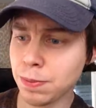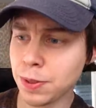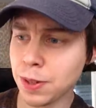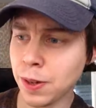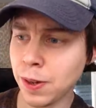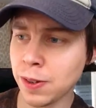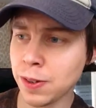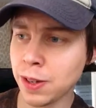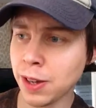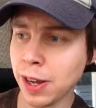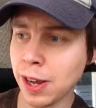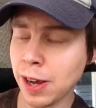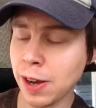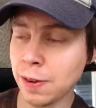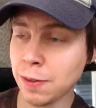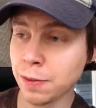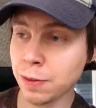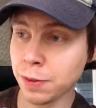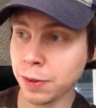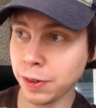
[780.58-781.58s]
tend to
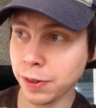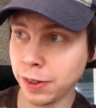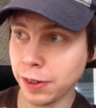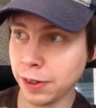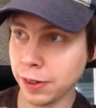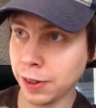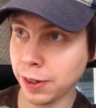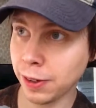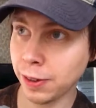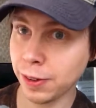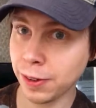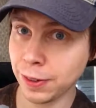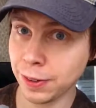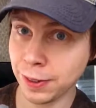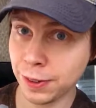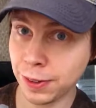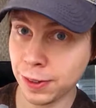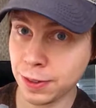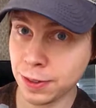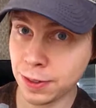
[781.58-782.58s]
have really
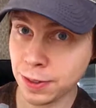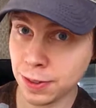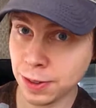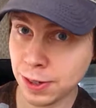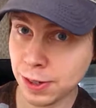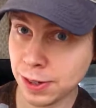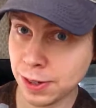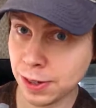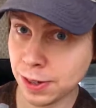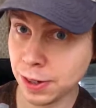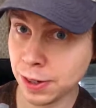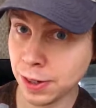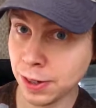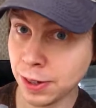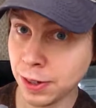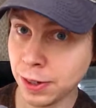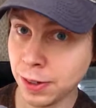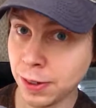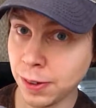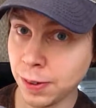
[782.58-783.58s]
unhealthy-looking skin,
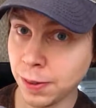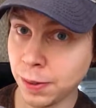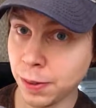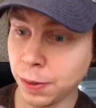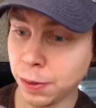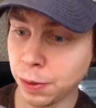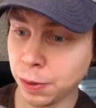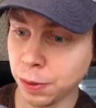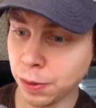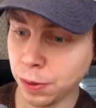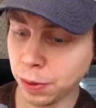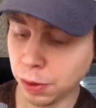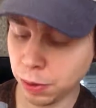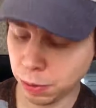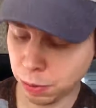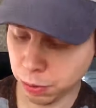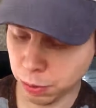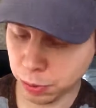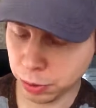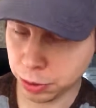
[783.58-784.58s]

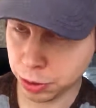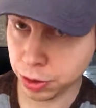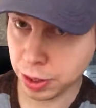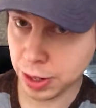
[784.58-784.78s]
real